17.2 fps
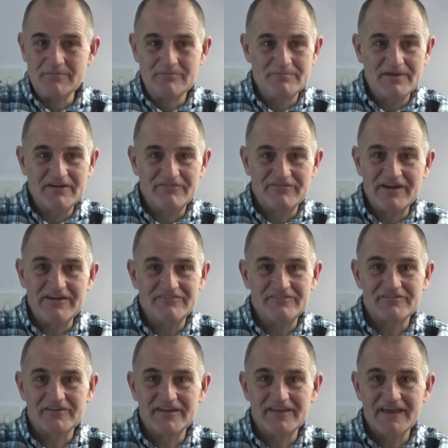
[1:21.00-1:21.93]
above
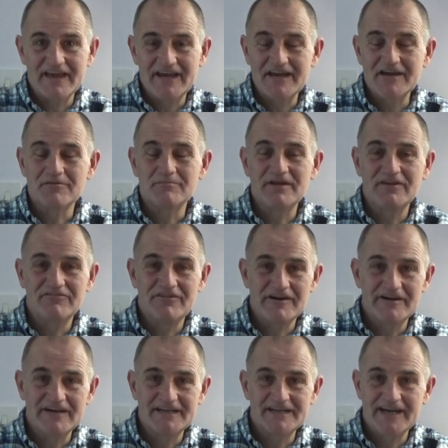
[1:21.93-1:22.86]
everything, it would be
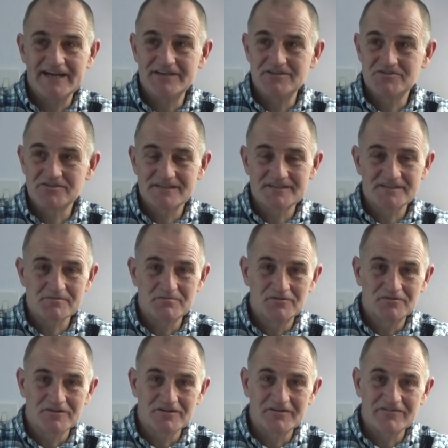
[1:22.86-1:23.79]
very dangerous
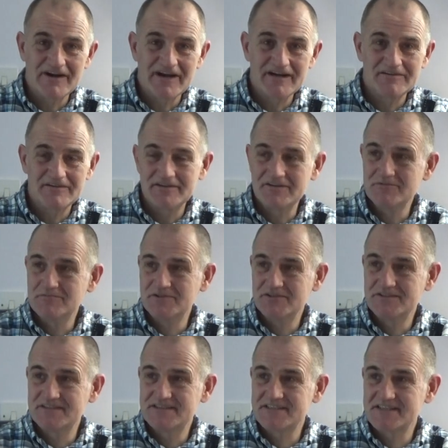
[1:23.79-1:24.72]
walking around in the
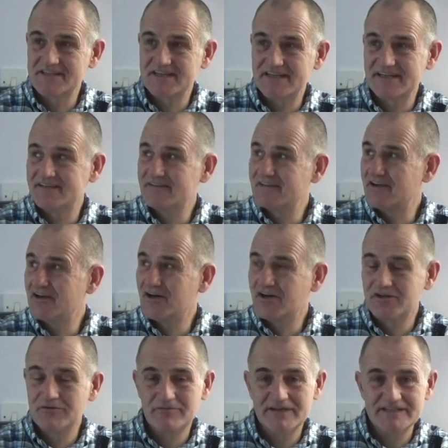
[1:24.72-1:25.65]
woods in the
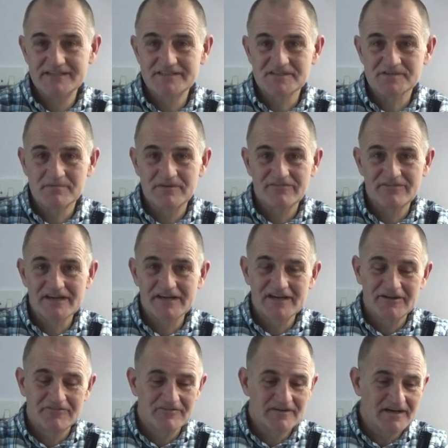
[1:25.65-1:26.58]
high winds we've
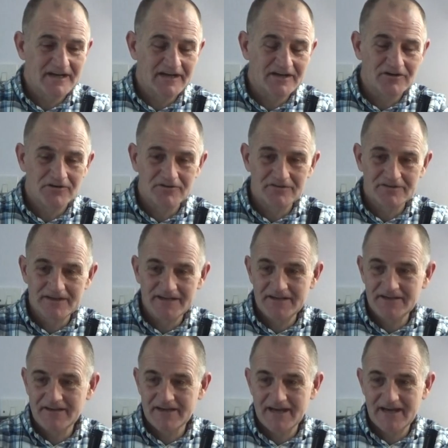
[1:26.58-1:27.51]
currently got in the
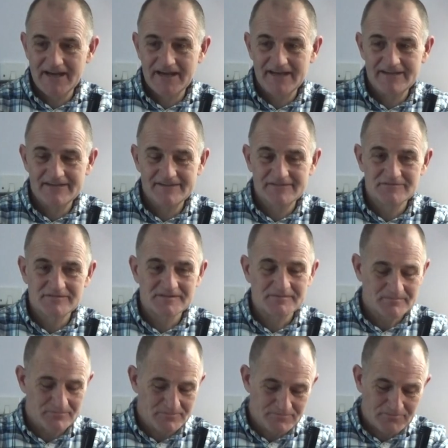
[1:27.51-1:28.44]
UK. It was
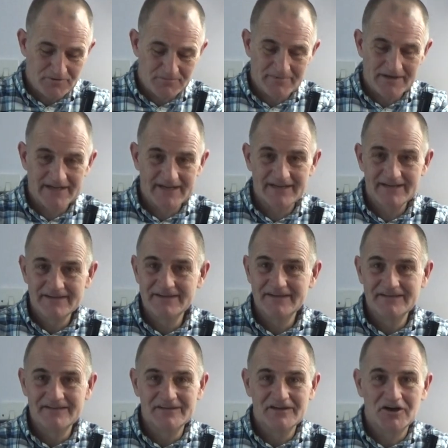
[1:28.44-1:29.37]
probably,
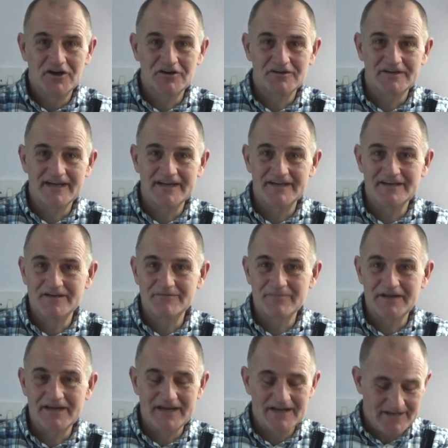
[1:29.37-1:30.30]
I'd end up
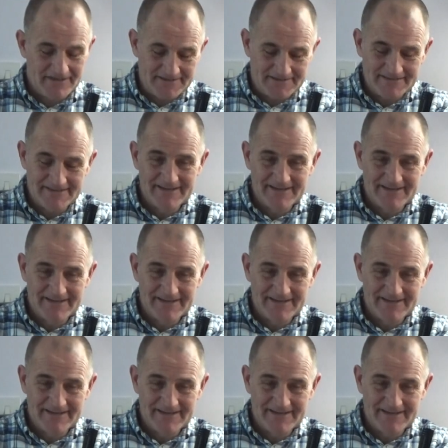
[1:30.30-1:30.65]
getting